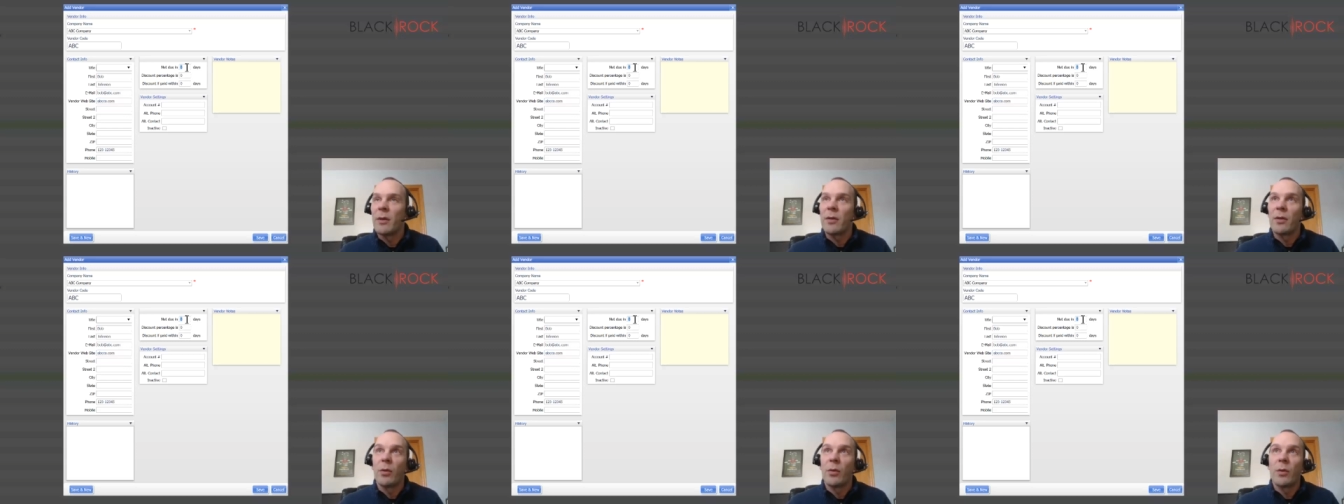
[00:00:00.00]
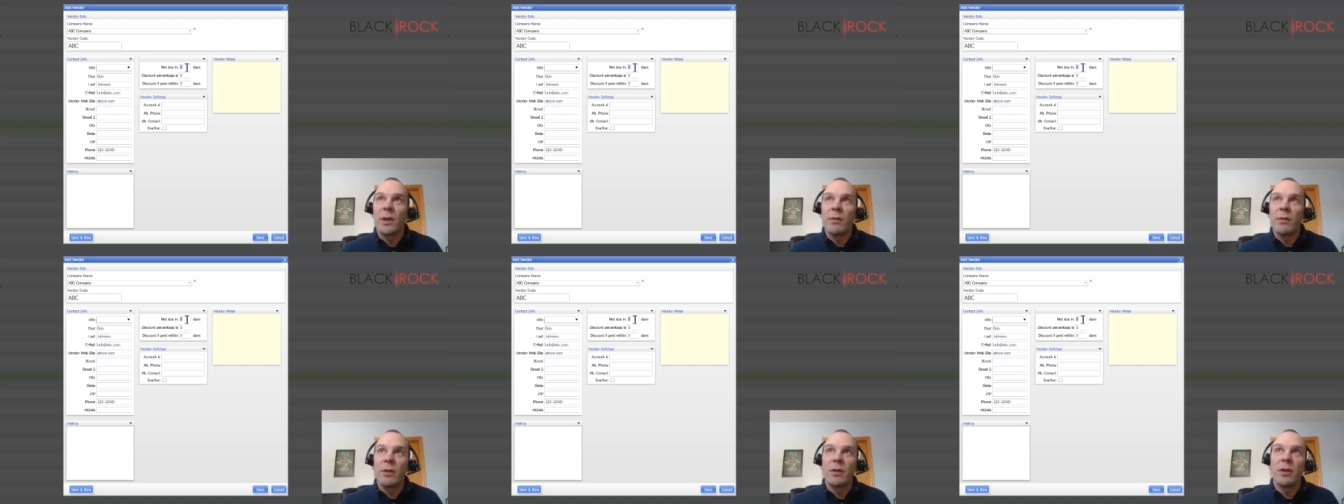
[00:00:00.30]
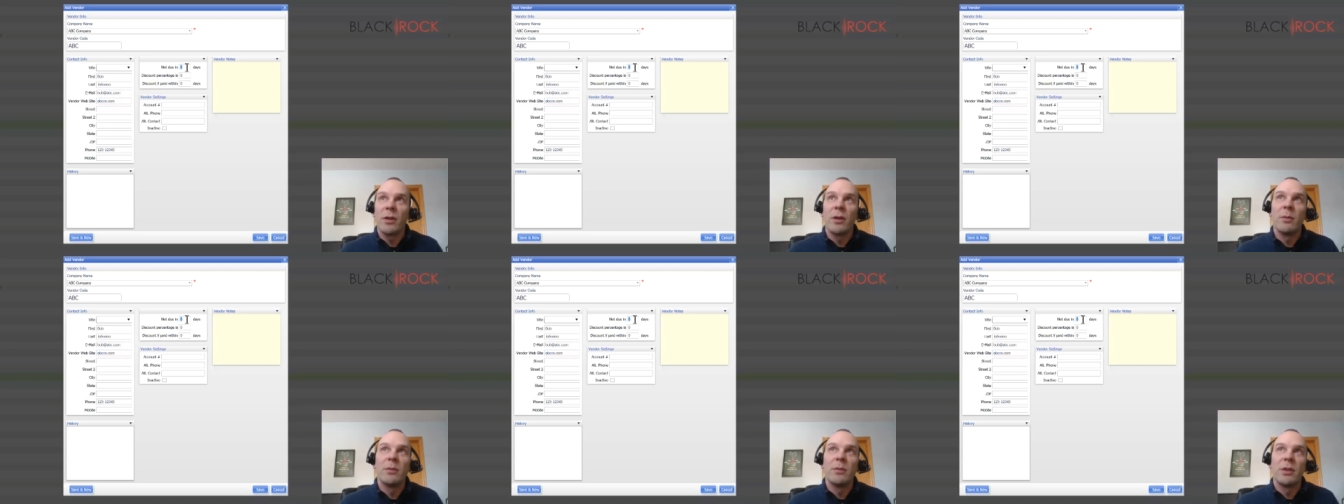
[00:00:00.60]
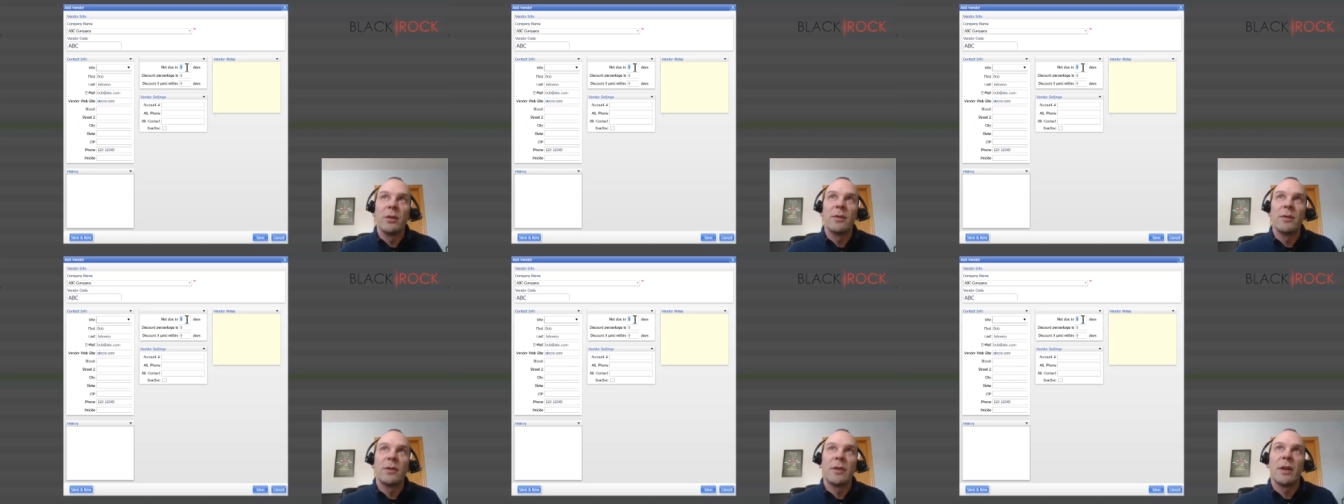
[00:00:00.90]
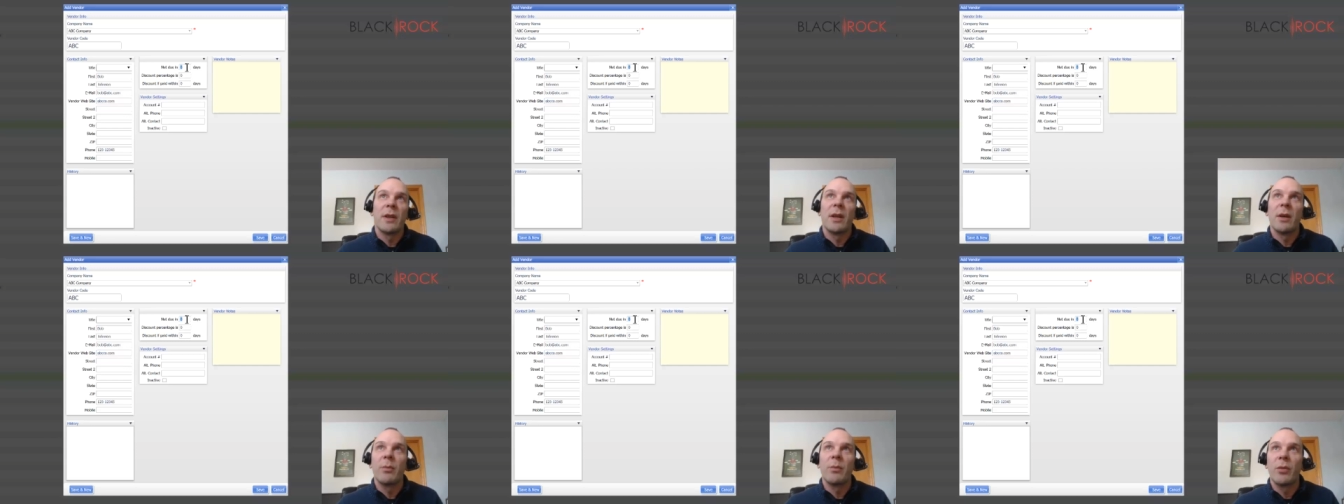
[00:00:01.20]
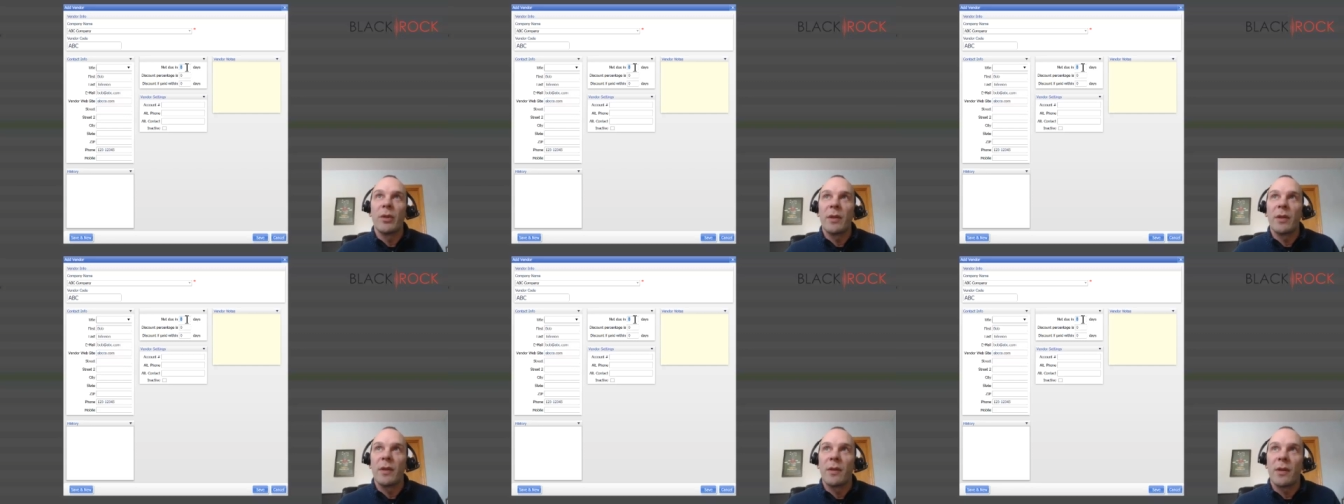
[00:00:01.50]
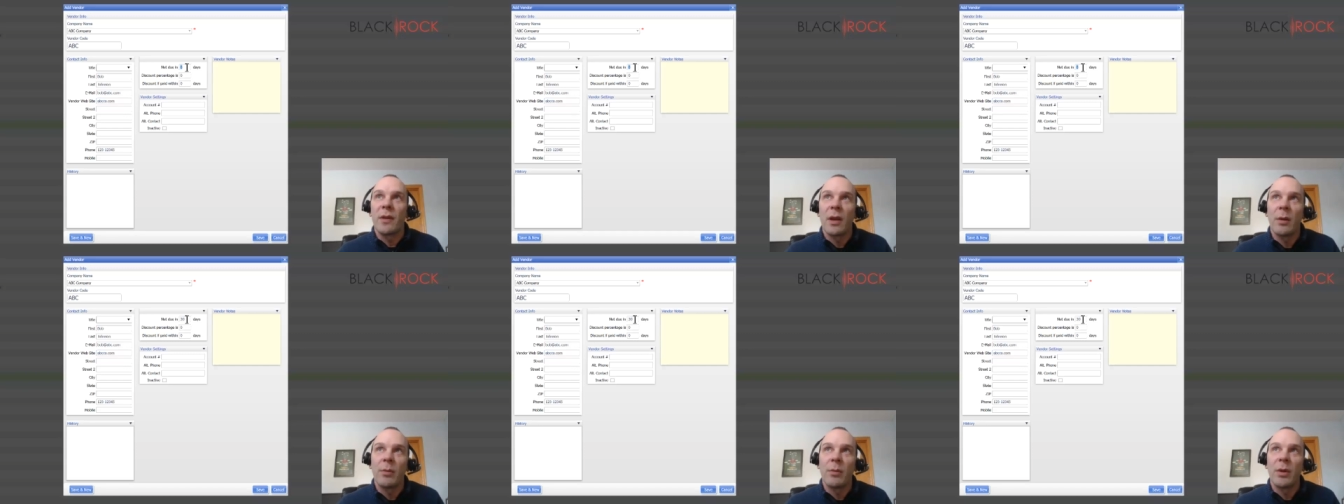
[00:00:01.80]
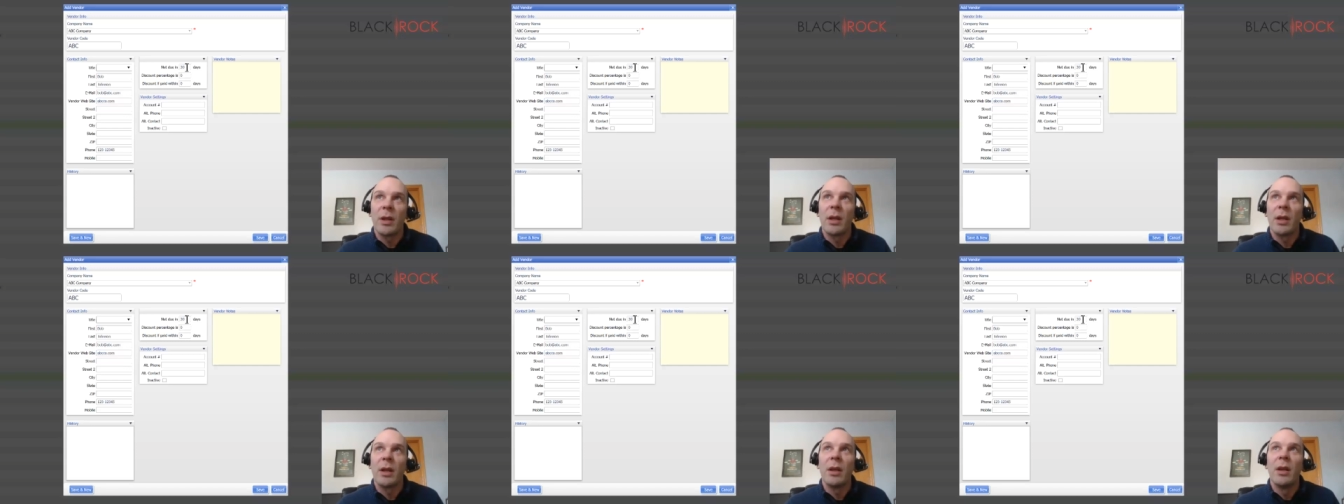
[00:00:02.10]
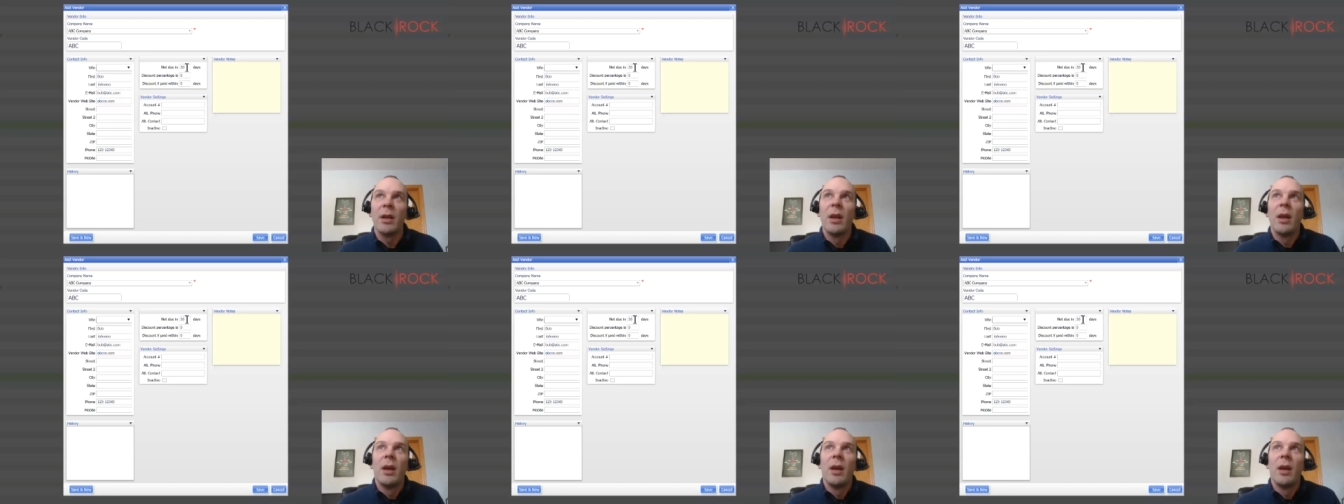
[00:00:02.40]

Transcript: So, whatever terms you've set up with this company,